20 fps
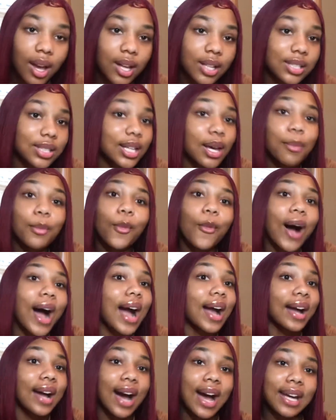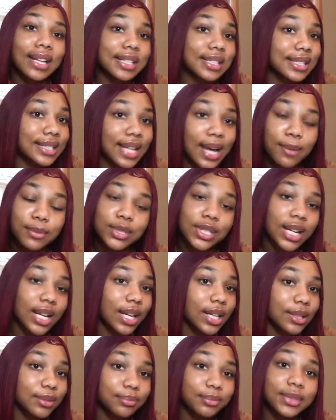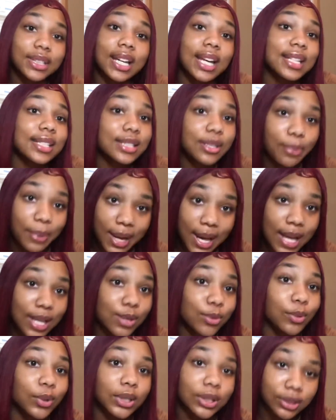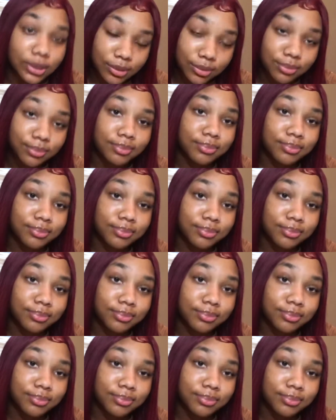Tell me why I got in the Snapchat. Guess the password.